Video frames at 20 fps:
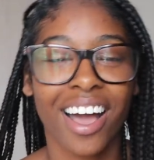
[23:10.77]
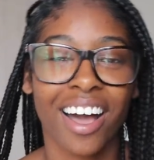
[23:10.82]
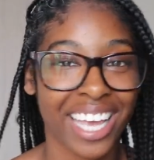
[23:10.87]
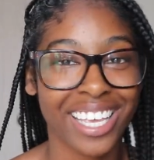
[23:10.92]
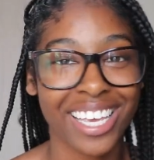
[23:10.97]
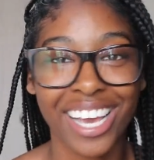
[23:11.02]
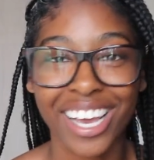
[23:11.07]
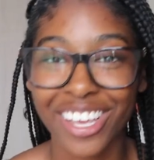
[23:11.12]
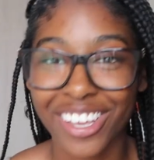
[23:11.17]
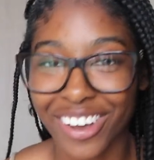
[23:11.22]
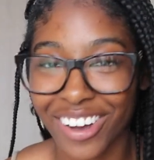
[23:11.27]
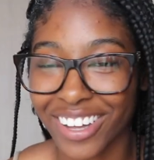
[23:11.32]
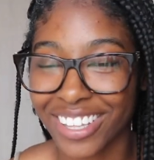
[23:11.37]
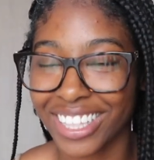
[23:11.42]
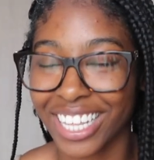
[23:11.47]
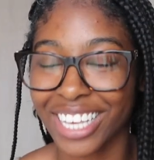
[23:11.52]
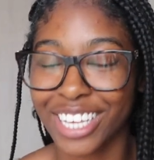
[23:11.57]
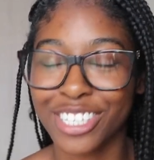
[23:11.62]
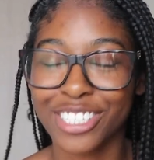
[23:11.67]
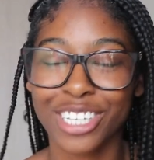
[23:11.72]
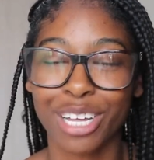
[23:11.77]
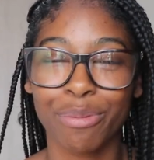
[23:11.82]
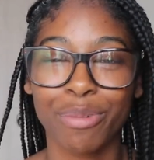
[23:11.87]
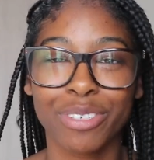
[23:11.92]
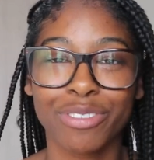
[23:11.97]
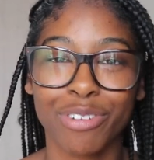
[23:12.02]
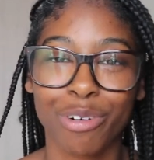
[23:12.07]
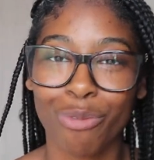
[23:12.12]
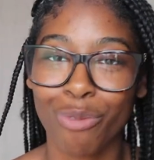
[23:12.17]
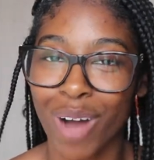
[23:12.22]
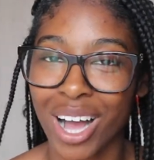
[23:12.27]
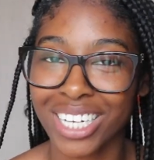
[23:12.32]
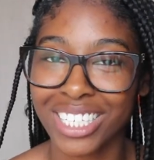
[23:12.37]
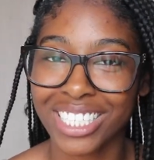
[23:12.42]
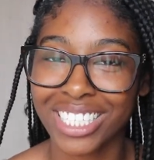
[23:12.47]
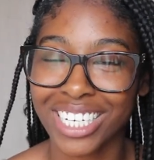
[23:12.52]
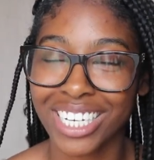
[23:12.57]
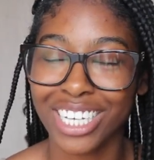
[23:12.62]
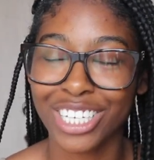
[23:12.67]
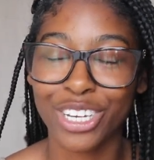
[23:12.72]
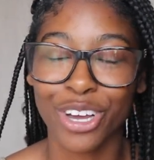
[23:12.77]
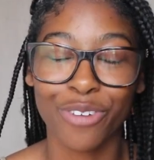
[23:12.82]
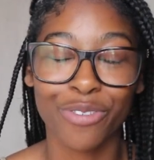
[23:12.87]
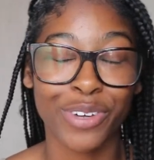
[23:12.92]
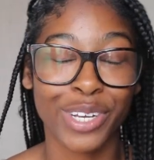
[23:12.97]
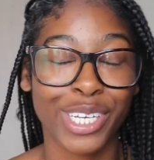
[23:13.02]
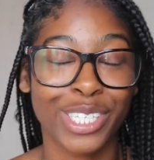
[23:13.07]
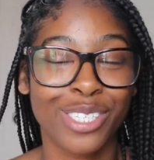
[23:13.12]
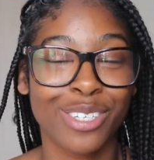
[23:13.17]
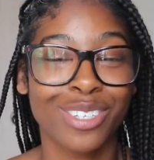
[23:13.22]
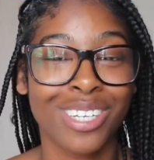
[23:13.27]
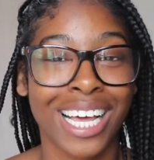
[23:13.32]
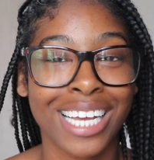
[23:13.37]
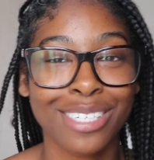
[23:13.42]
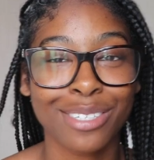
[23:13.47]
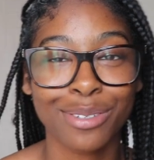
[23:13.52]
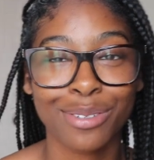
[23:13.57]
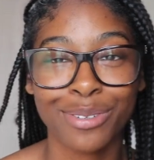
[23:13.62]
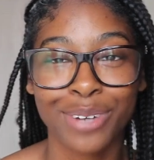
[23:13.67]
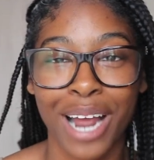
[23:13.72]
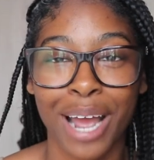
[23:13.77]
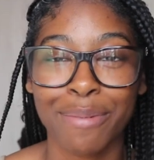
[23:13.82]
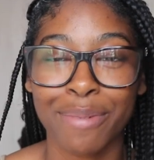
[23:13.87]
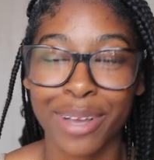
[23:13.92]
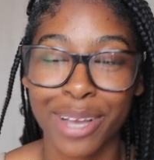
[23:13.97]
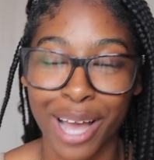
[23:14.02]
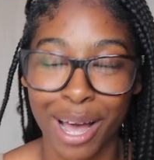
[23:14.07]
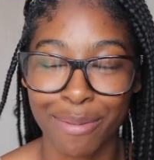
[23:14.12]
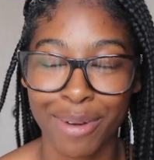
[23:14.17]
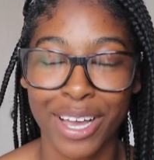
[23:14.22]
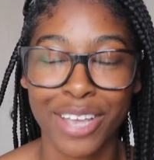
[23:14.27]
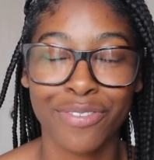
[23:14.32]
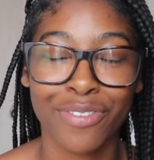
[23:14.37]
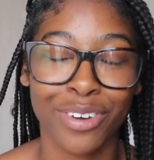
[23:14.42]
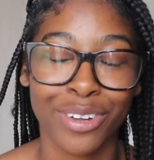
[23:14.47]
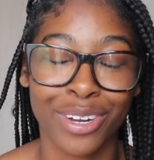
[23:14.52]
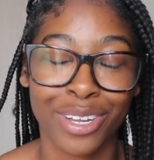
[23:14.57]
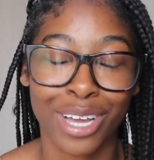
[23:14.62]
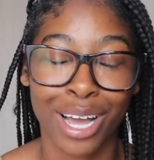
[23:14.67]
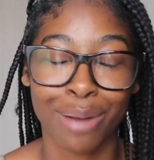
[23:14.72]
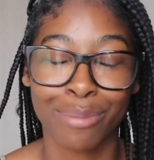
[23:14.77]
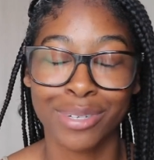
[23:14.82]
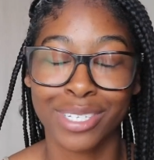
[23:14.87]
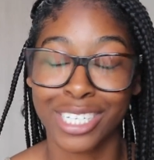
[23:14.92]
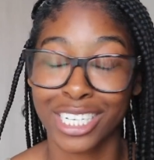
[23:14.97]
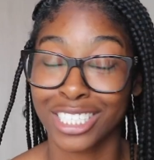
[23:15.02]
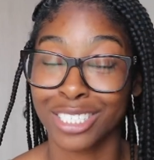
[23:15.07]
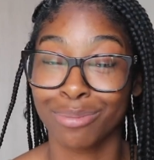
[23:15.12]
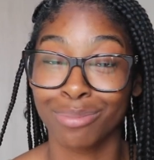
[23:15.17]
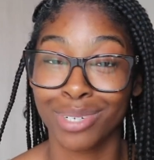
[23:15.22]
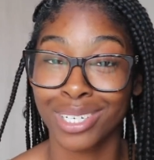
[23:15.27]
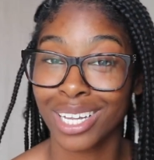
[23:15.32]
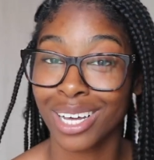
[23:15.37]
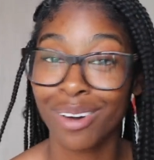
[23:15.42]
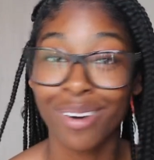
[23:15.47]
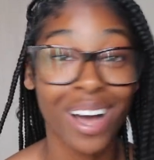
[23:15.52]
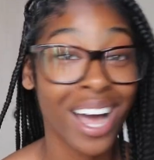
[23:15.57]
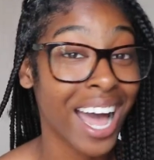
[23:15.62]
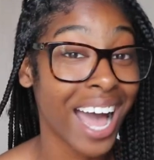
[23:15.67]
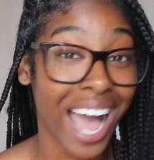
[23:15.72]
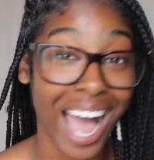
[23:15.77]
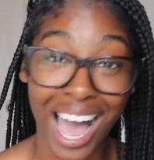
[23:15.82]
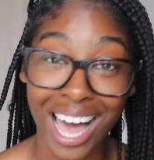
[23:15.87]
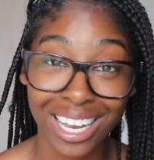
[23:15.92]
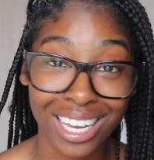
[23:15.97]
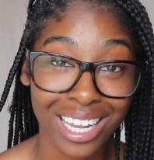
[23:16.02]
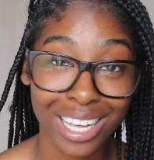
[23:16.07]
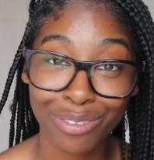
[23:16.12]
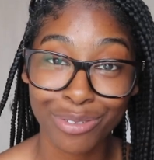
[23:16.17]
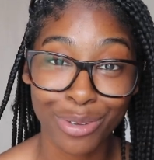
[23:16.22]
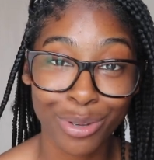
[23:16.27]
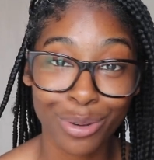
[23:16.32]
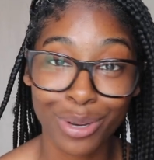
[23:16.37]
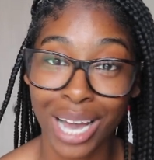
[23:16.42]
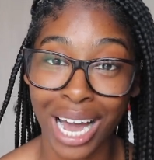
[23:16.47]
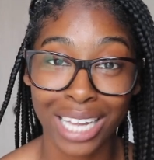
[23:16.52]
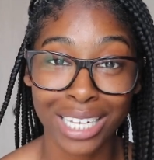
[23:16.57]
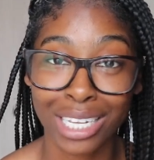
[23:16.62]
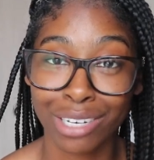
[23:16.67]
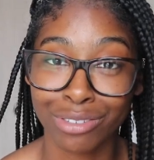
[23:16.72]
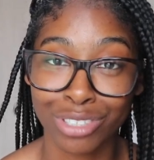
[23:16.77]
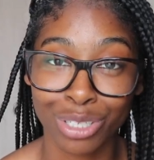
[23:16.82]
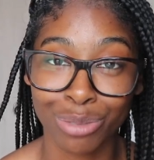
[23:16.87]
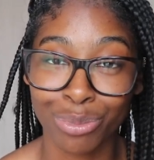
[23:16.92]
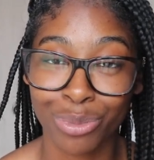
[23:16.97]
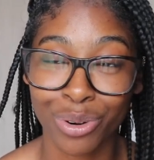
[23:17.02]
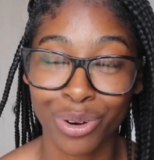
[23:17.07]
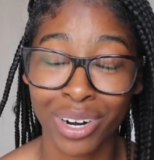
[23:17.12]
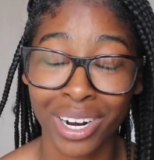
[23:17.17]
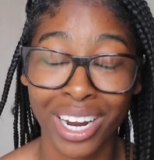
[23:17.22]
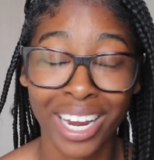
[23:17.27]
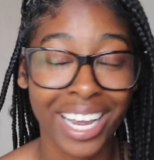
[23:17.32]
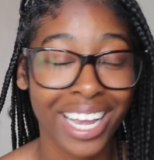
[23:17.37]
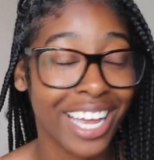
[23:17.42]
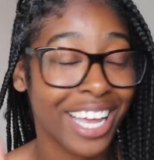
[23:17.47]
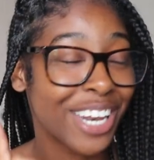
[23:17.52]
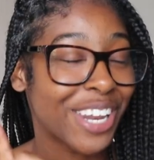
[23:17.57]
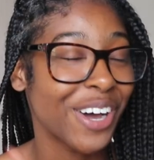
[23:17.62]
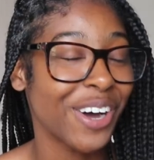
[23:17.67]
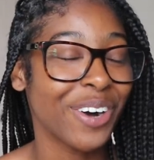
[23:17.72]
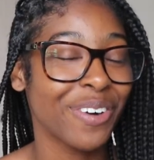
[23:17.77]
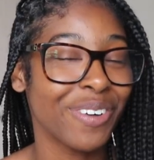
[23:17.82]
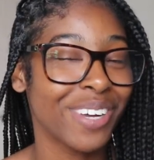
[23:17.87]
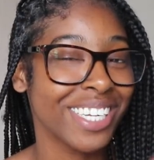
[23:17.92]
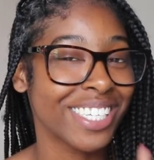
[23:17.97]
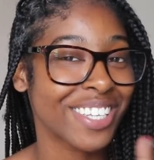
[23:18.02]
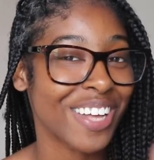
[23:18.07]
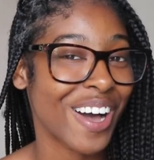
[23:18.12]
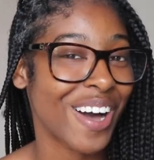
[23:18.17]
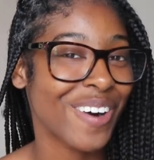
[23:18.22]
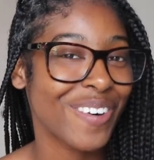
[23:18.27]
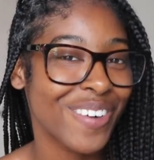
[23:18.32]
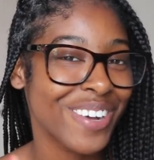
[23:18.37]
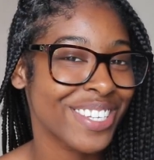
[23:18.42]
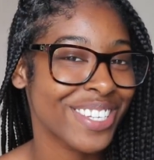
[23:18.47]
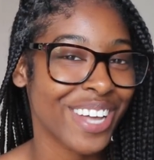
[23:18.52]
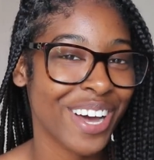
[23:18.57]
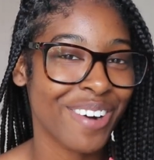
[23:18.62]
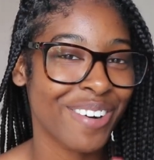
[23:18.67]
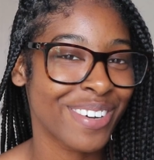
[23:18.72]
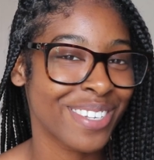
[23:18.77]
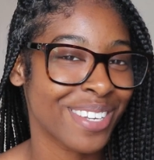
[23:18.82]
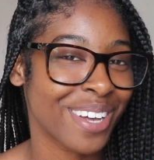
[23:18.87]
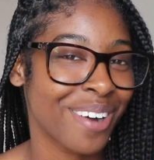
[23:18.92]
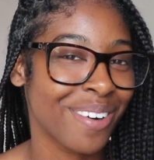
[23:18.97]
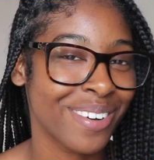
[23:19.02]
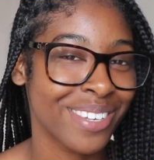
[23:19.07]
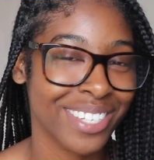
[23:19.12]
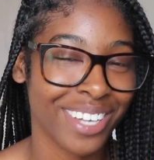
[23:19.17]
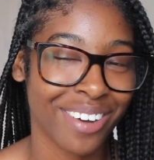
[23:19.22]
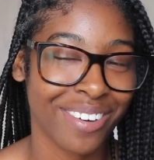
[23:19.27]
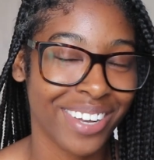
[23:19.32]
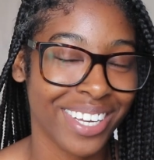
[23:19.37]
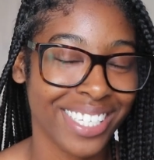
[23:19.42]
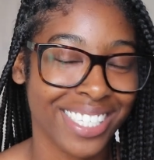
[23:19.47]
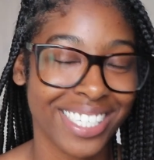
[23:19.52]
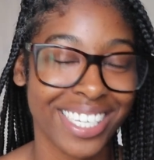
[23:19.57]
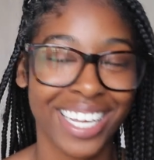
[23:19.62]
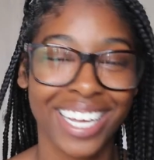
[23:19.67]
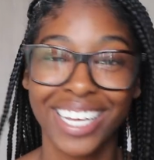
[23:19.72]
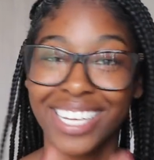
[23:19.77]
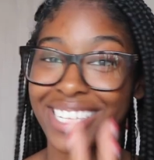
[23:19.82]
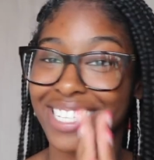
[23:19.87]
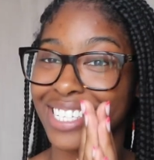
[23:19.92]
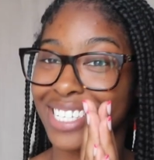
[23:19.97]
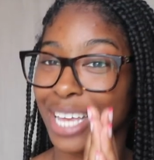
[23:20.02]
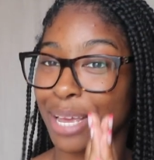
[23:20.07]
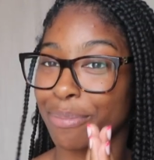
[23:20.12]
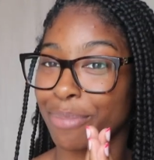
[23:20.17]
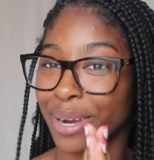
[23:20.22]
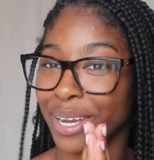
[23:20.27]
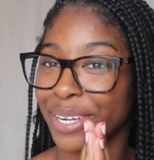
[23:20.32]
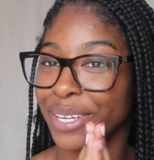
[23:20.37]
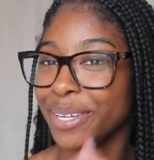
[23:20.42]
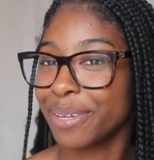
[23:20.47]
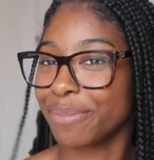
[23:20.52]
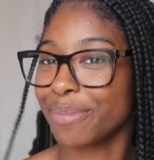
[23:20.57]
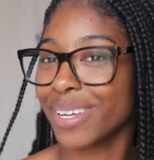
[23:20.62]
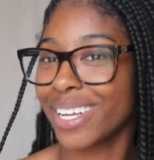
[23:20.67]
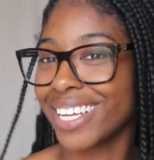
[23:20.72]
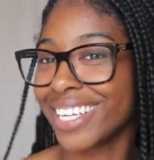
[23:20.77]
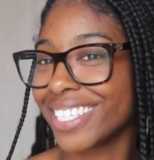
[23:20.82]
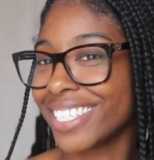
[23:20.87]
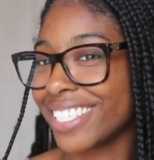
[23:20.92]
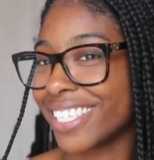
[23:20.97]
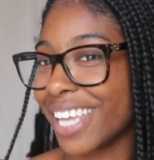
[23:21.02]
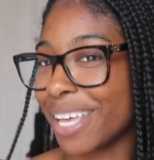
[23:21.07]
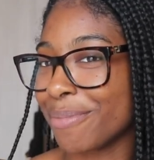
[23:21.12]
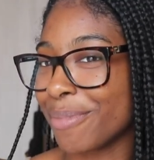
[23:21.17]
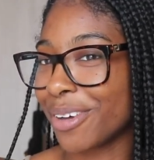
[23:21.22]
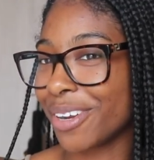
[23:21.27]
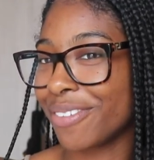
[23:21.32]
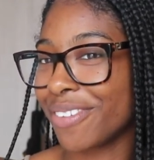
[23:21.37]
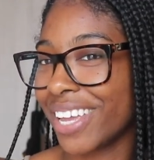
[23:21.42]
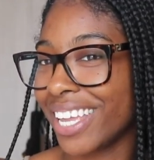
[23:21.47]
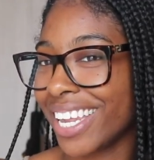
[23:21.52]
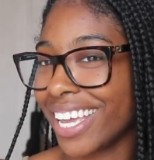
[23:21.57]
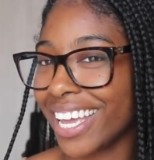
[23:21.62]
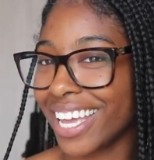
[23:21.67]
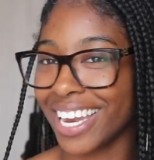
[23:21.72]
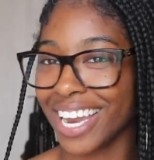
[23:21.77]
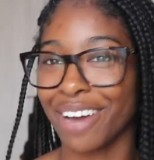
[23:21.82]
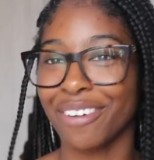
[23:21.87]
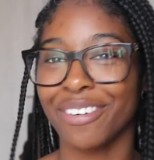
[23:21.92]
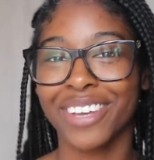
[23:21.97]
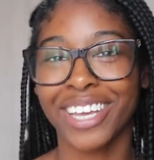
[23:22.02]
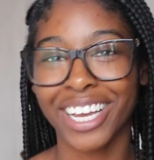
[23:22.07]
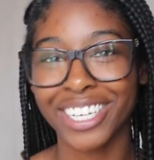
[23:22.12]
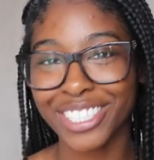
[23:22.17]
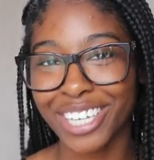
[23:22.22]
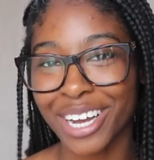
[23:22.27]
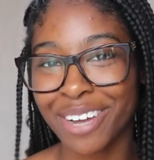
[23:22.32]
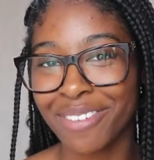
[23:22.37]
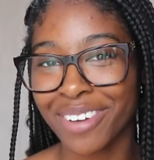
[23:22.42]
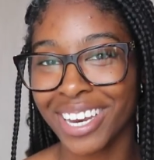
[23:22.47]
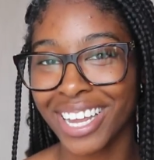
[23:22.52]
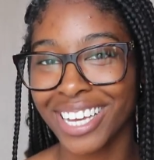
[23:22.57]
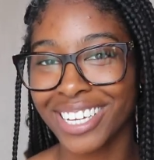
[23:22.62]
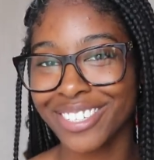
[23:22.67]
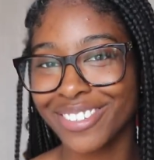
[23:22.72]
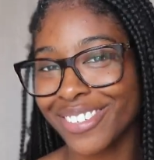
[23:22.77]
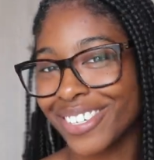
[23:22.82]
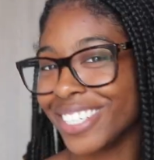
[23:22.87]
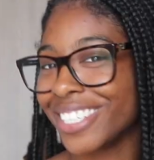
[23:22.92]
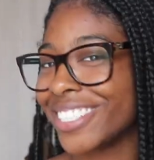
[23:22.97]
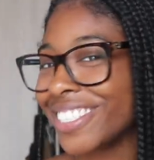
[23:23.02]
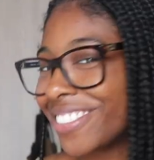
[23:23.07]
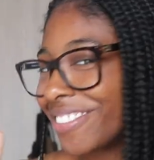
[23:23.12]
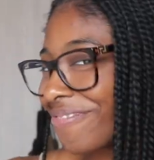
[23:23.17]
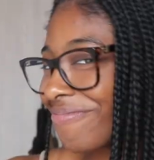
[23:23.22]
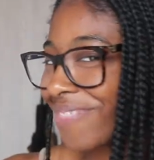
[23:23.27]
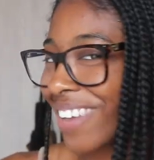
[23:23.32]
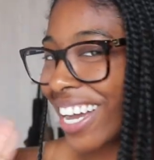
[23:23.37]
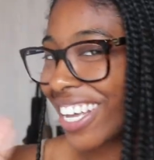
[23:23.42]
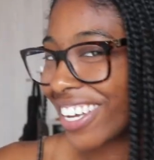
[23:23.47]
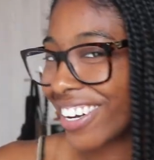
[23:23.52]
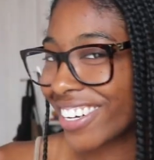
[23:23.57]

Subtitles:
And yeah, y'all, thank you so much for watching. Don't forget to like, subscribe, and comment how you feel in the comment section below. I love you. God loves you more. And always, always, always, always, always stay prayed up, stay motivated, and I will catch y'all in my next one. Bye,